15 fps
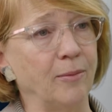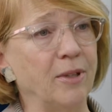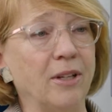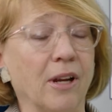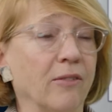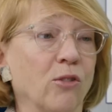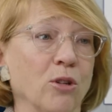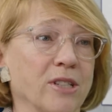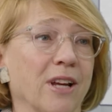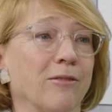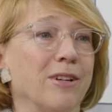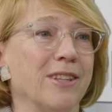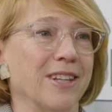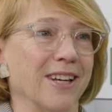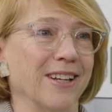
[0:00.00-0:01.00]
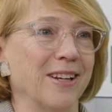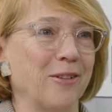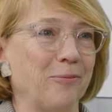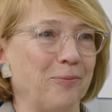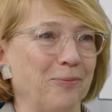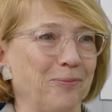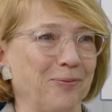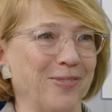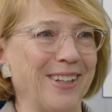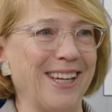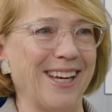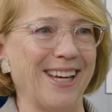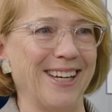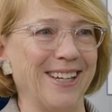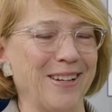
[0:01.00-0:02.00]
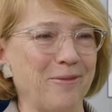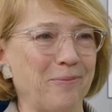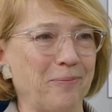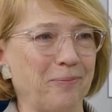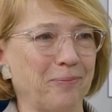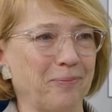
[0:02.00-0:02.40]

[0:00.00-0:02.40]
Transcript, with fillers: I mean, of course, everything. I feel like it's everything. Yeah.